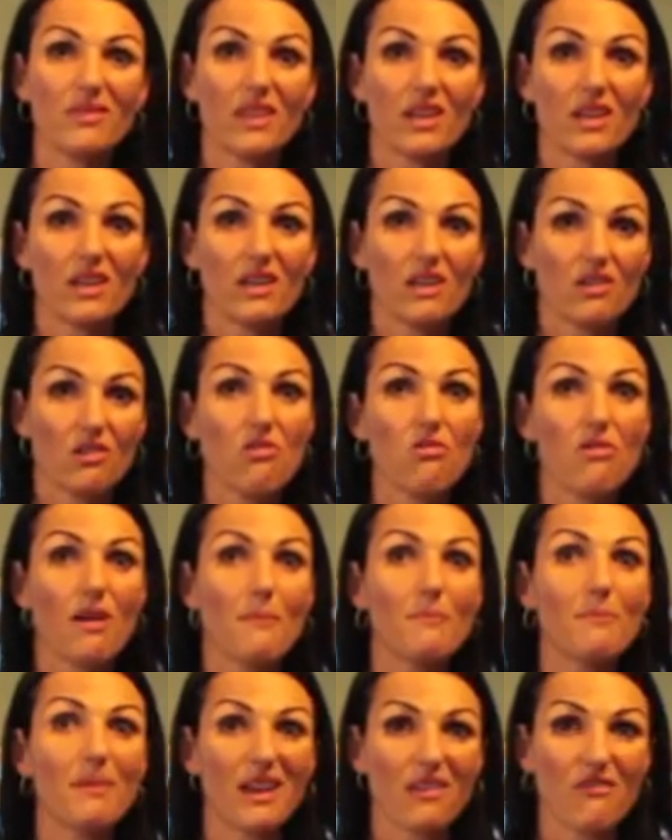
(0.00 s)
the
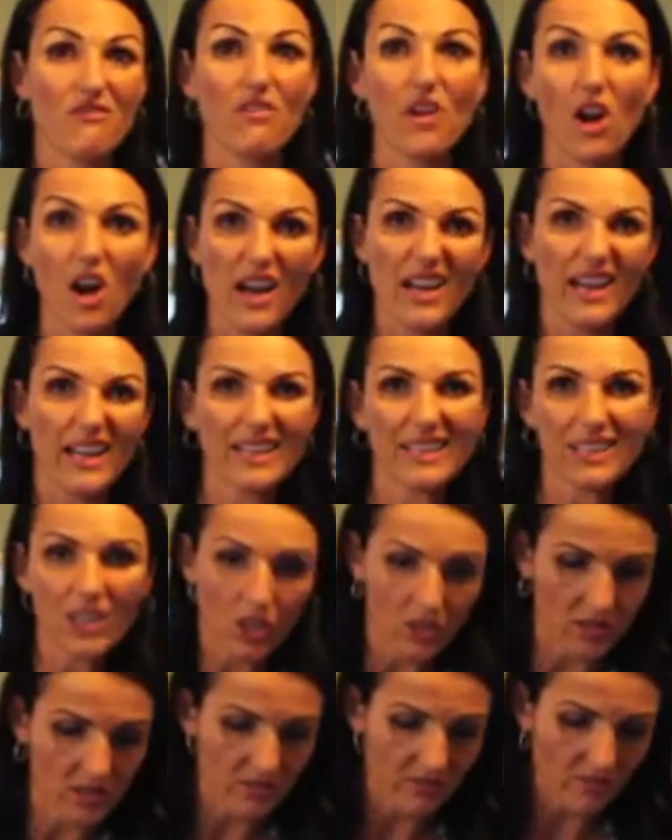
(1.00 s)
crumb being fried in
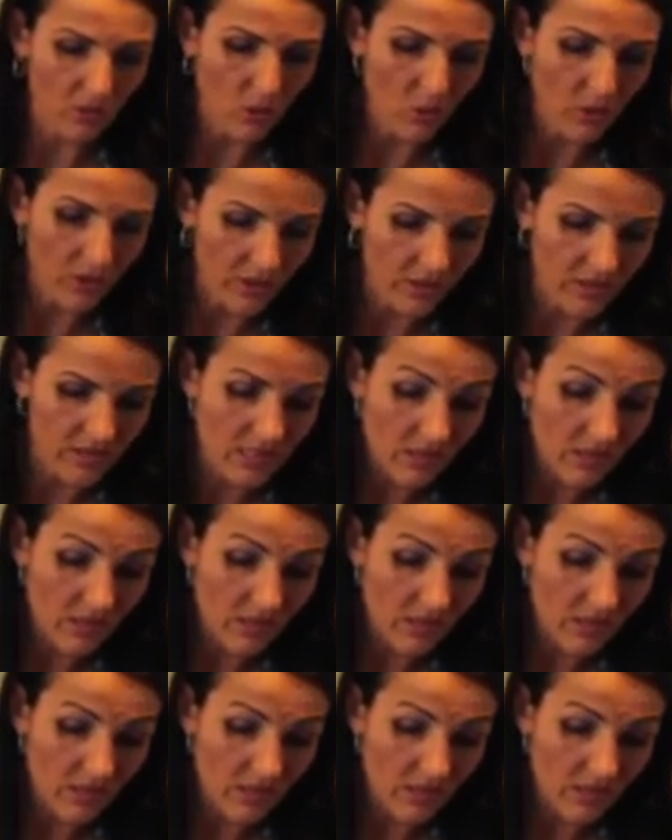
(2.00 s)
lots of oil.